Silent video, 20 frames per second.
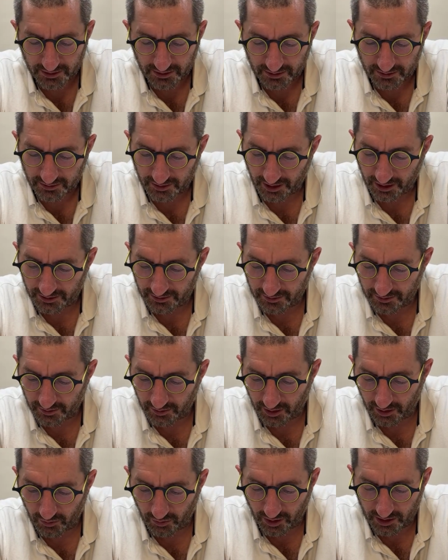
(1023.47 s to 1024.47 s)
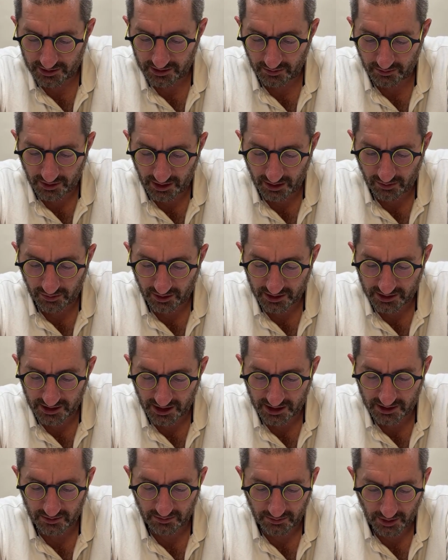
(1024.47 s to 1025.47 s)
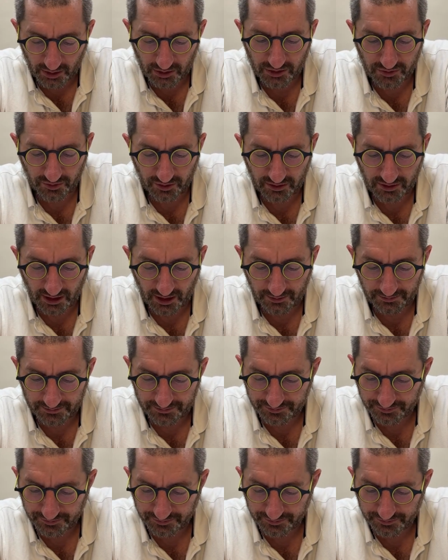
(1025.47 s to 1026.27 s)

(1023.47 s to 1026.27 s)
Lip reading: Right? What does it mean when it says moshvotam?